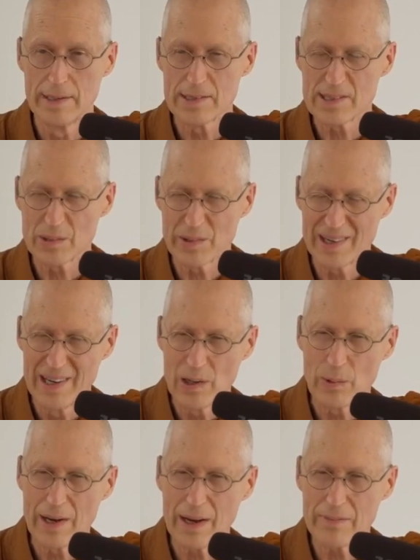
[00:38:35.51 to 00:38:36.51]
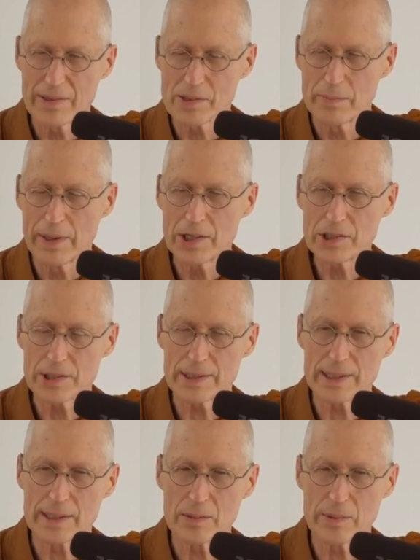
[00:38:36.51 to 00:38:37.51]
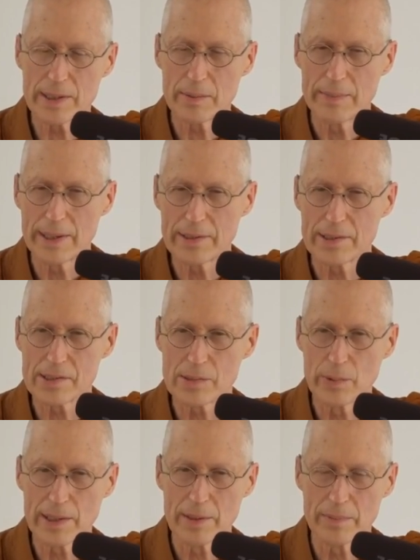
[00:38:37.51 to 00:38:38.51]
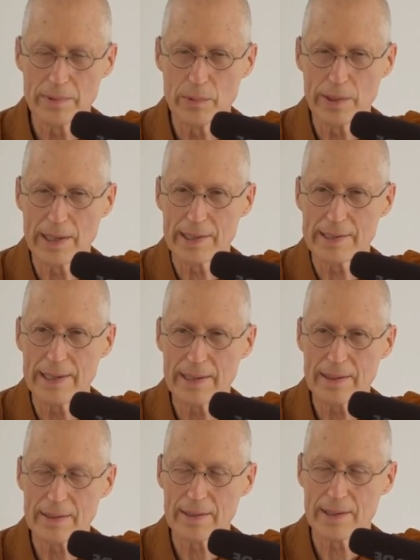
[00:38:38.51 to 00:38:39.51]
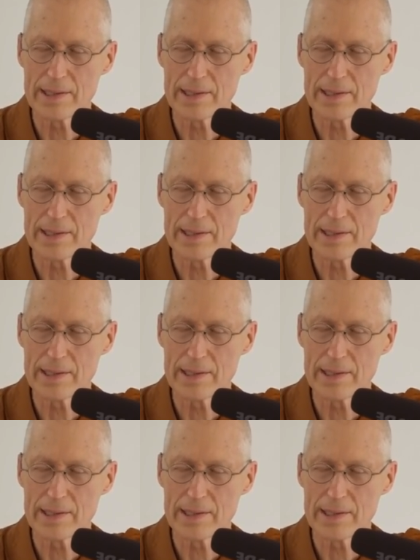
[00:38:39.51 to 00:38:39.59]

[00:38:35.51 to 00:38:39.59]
So we, we have this measure then we can make this we can we can take